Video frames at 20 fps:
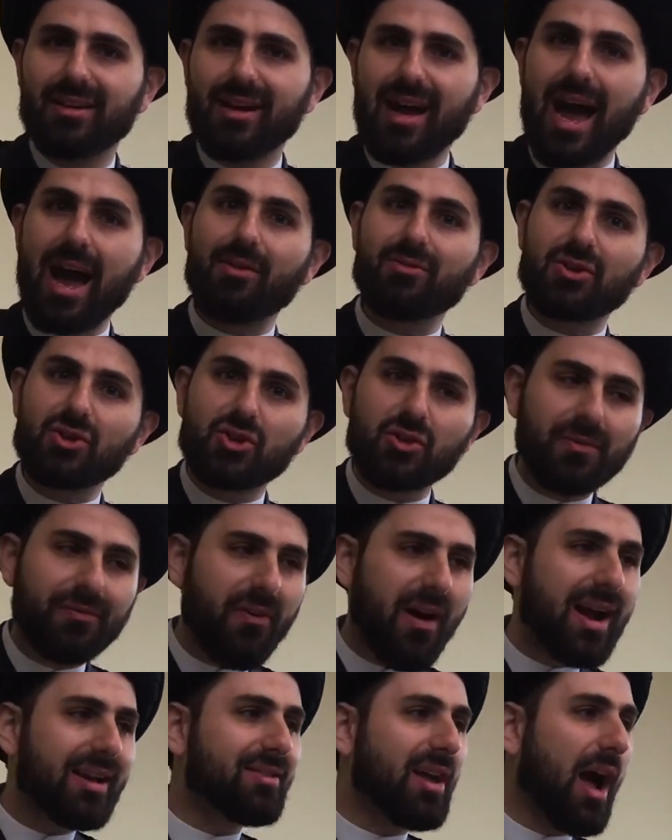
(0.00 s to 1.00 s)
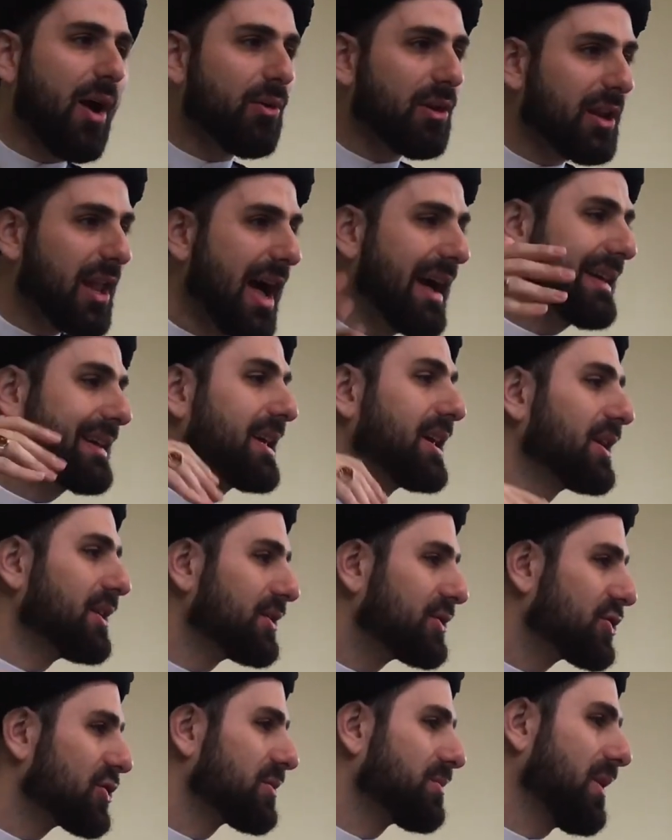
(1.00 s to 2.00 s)
How did you find how Allah
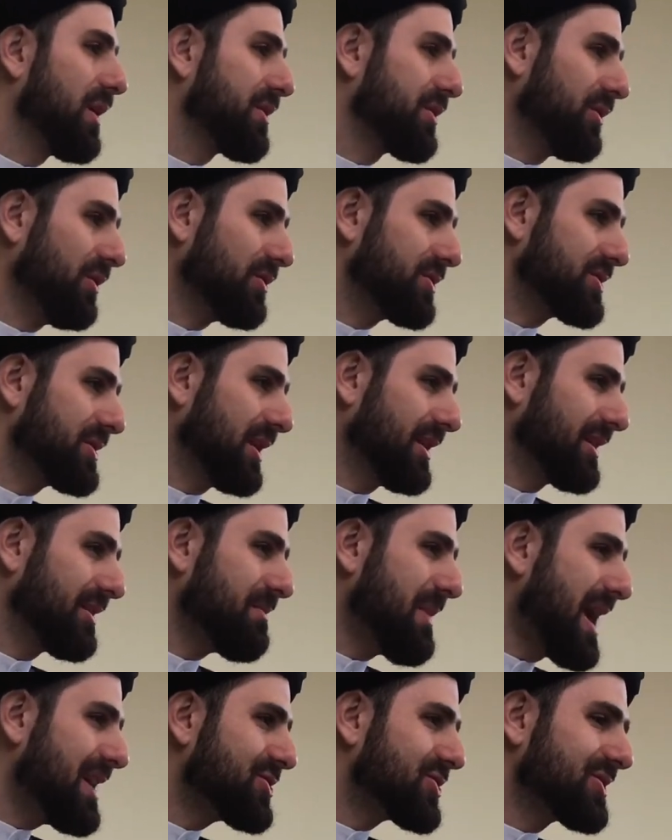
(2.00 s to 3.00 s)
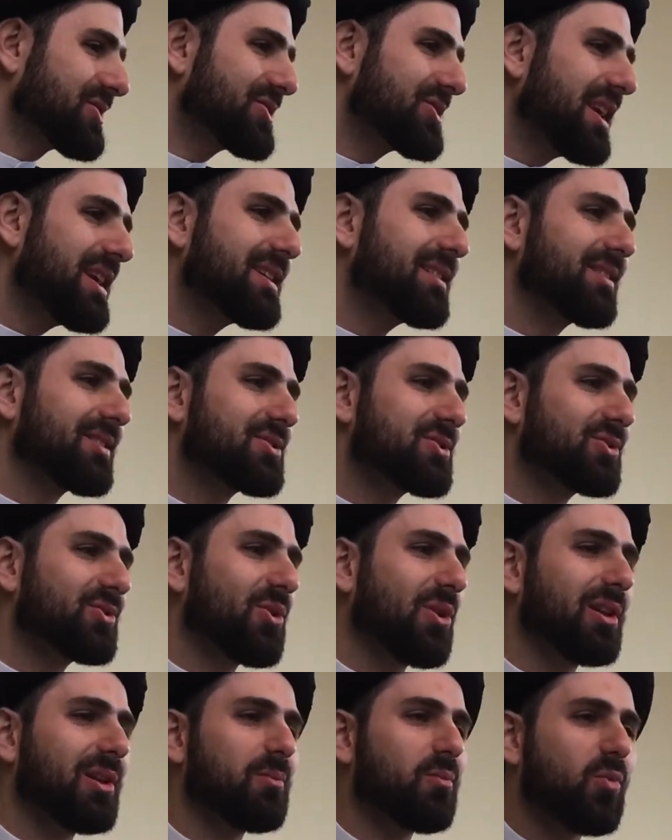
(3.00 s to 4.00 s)
killed your brother Hussein? Imagine saying this
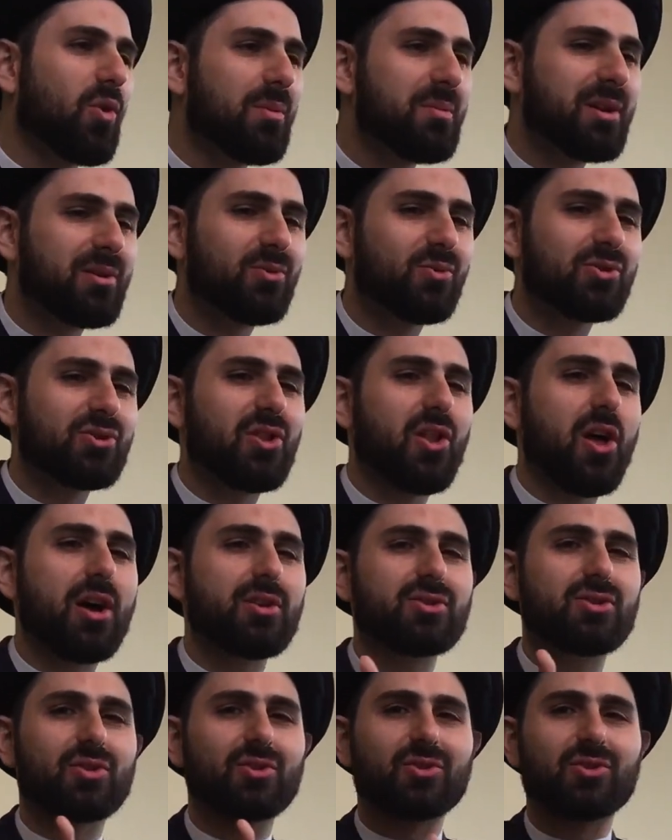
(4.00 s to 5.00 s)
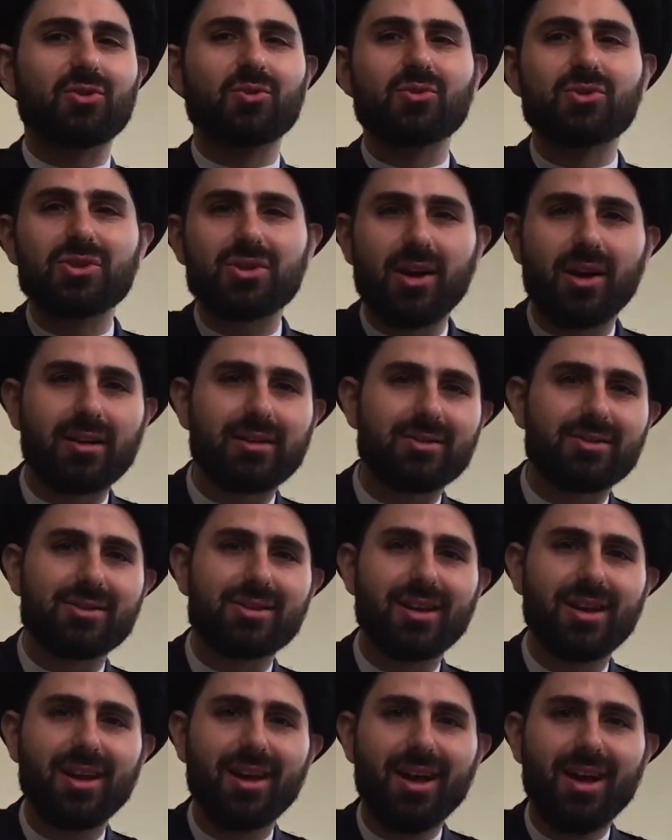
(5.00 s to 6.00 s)
to a woman who's lost her 2
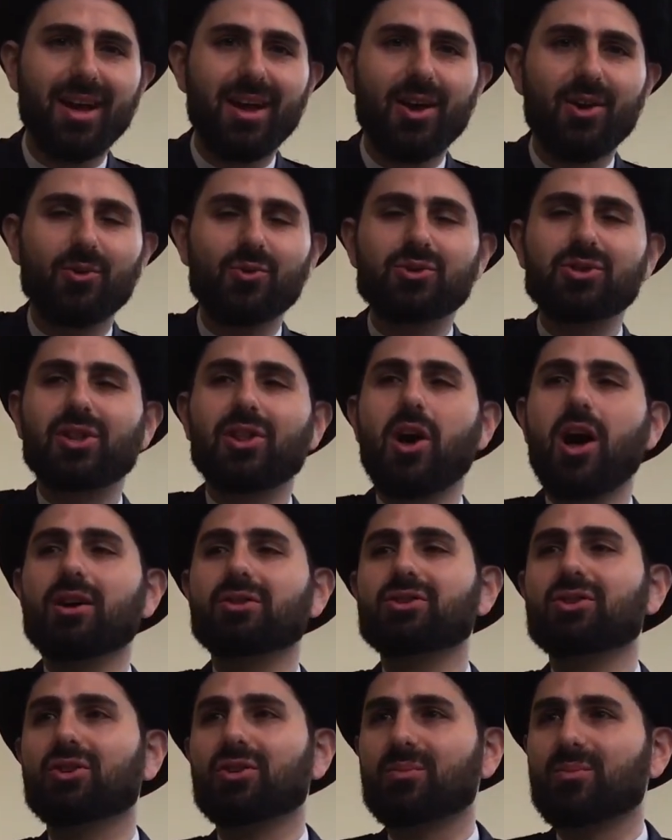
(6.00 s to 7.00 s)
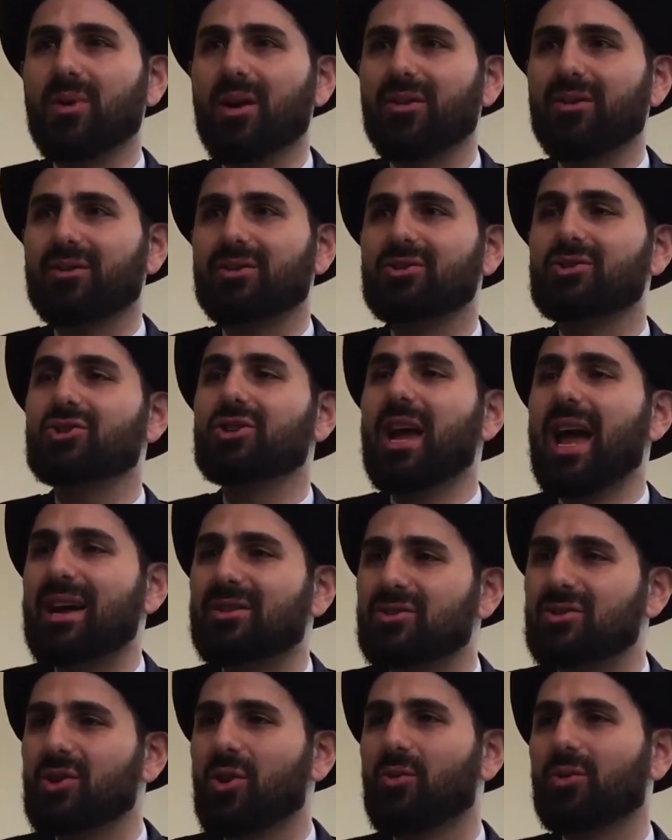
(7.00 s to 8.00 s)
sons, who's lost her brothers. She
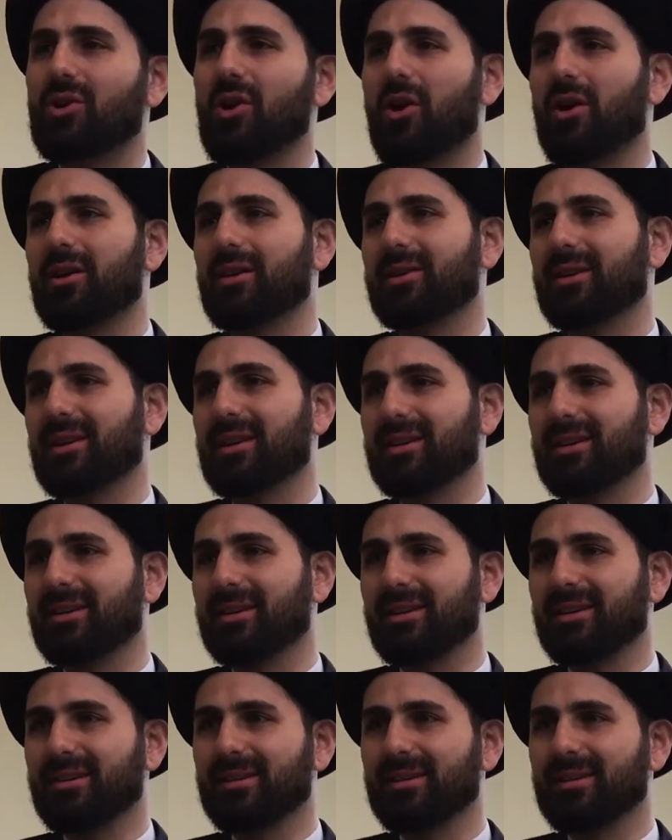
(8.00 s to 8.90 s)
has no guardian.